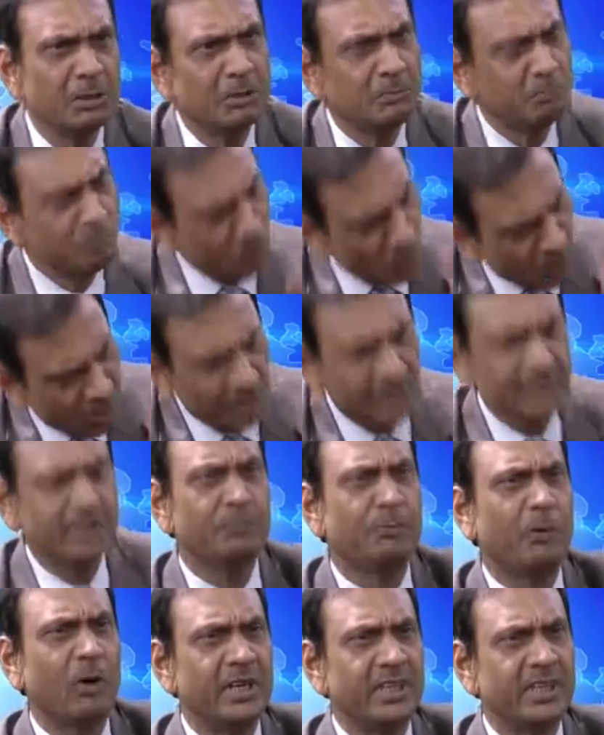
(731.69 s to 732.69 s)
more in the
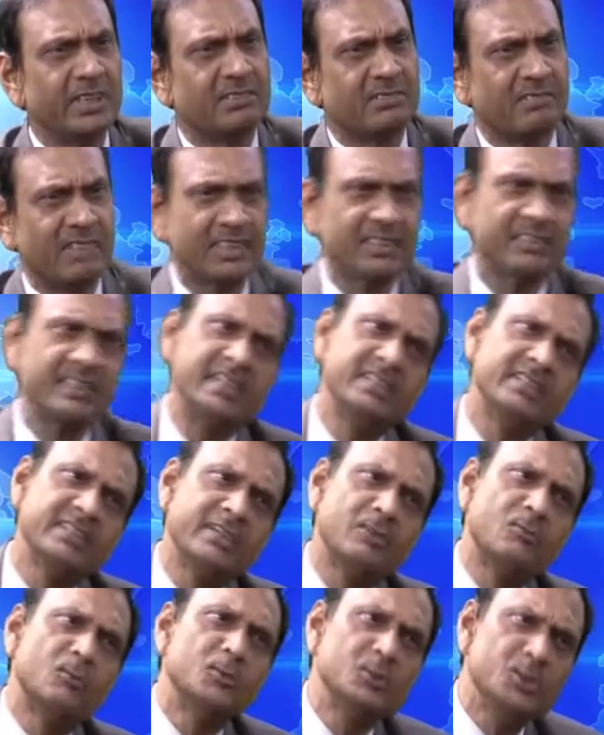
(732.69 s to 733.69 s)
politics rather than
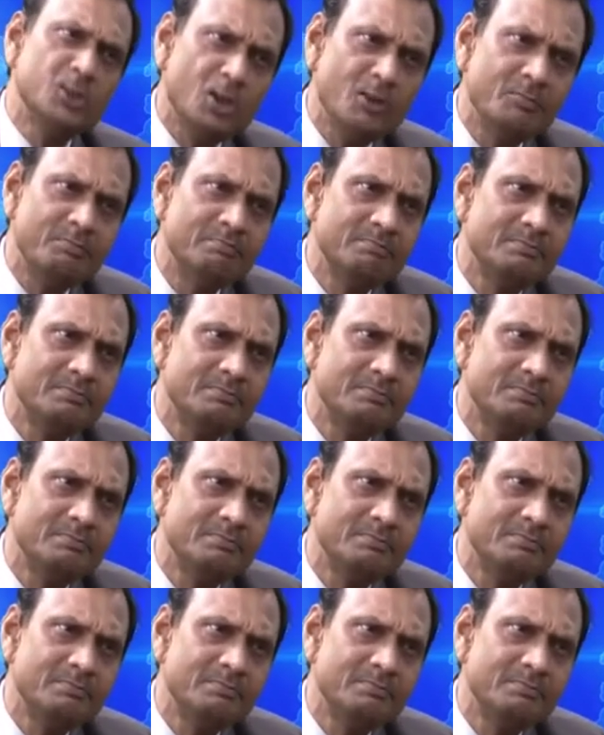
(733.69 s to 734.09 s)
their own job.